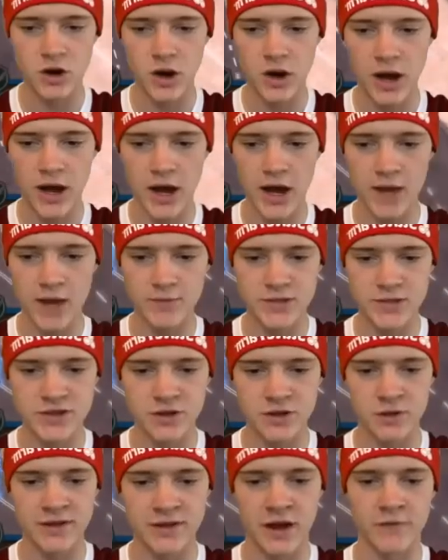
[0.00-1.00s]
I'm going to
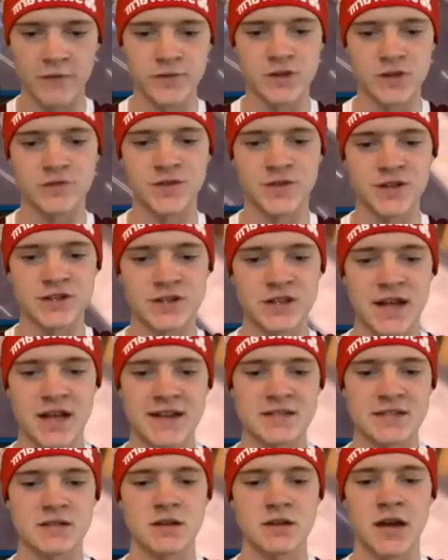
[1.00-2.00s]
slow it down just for this
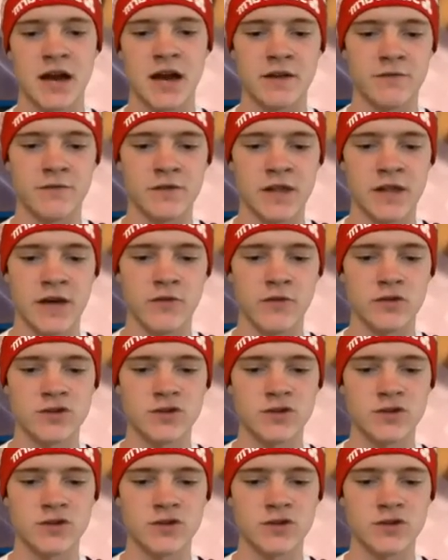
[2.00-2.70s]
last kind of level.